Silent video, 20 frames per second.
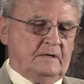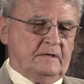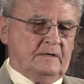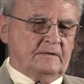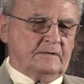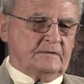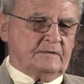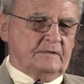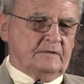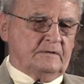
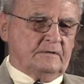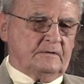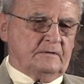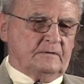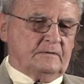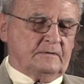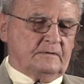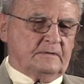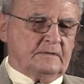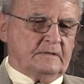
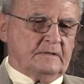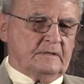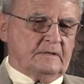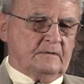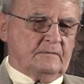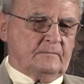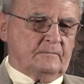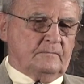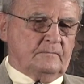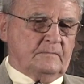until
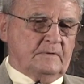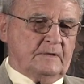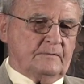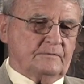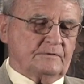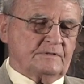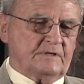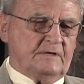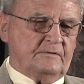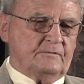um, I
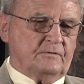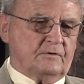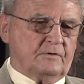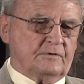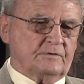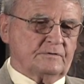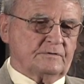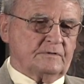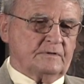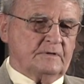received
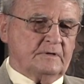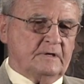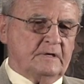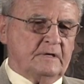orders